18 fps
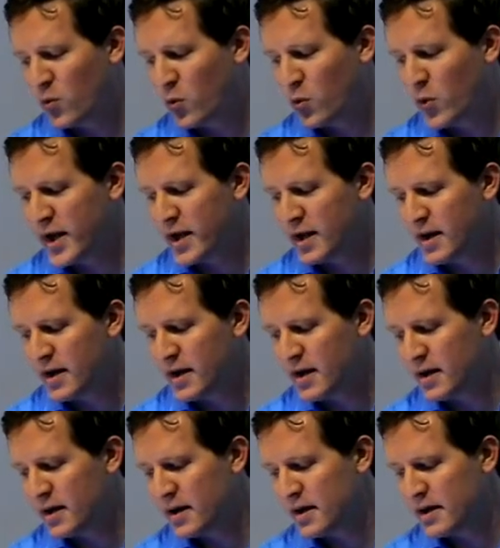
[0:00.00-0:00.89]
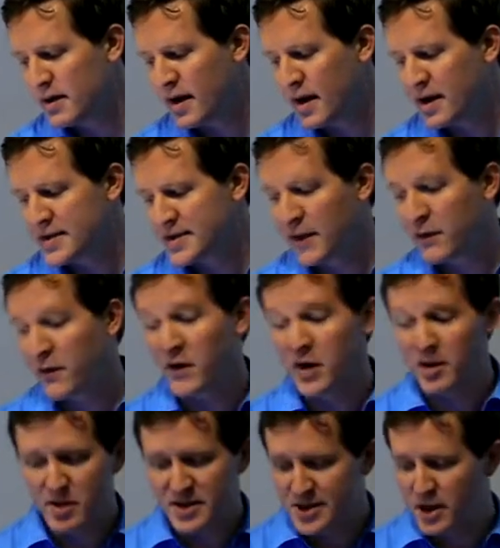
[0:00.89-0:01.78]
we, uh, Software
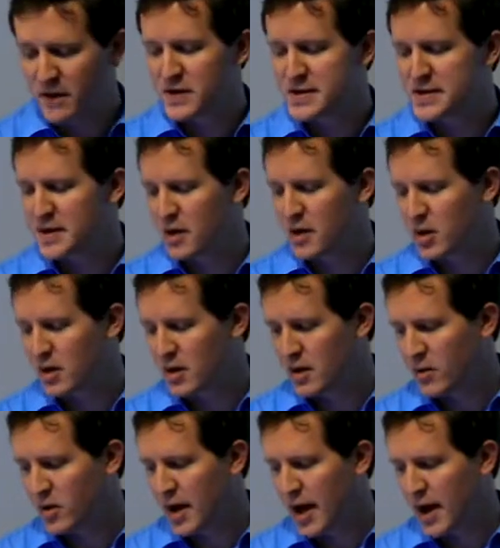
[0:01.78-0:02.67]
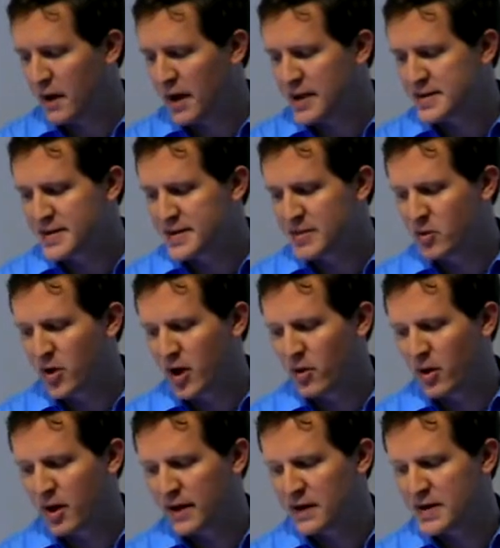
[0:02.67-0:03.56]
Freedom Conservancy, I want to I wanna highlight, did some
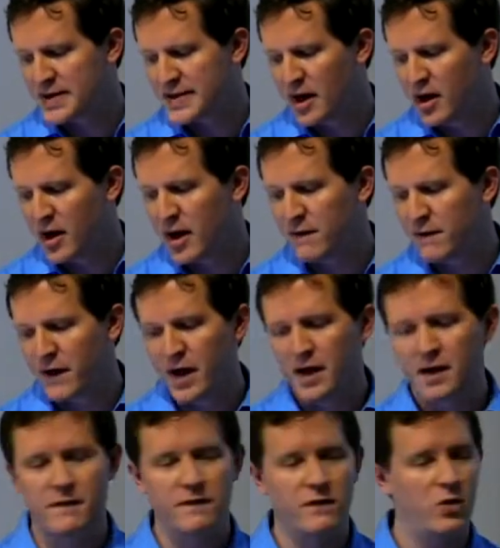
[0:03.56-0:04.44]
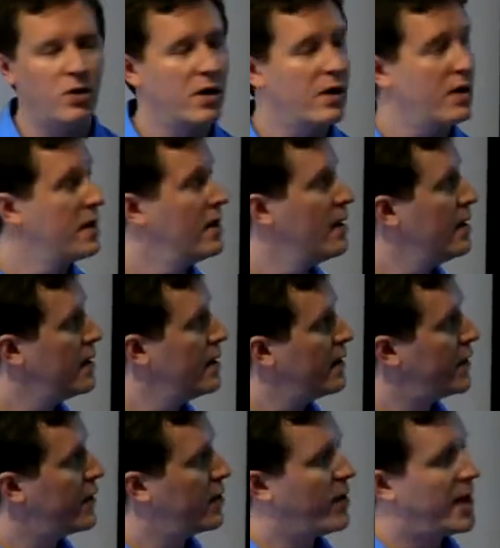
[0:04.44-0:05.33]
great work in this area fighting for
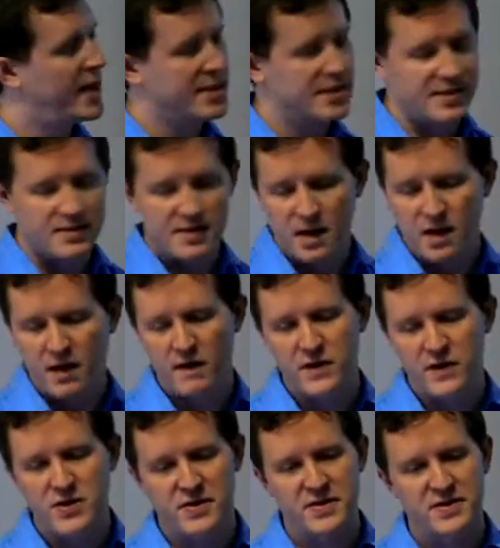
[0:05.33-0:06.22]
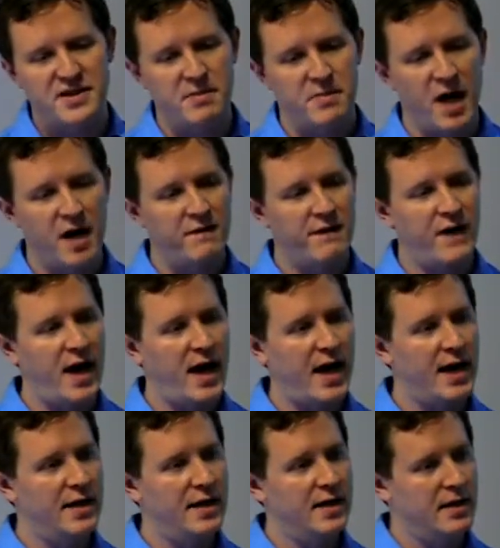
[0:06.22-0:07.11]
the rights of users to
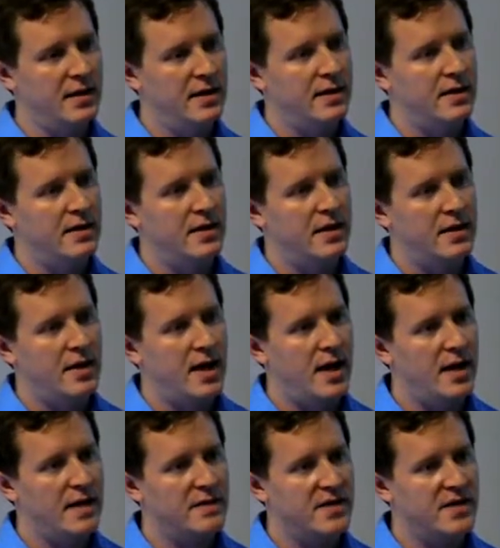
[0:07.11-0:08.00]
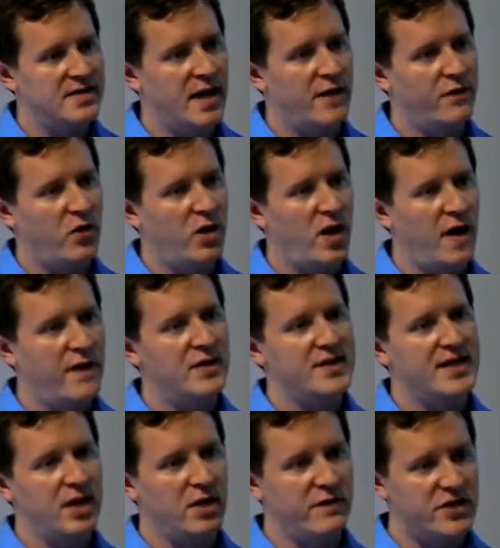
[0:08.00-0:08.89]
modify uh, the software on their
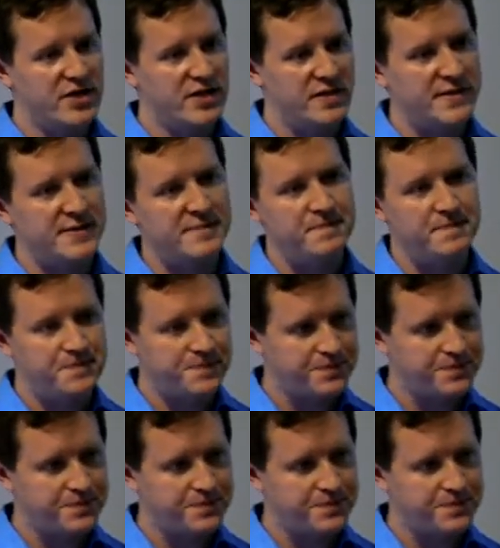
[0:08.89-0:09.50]
televisions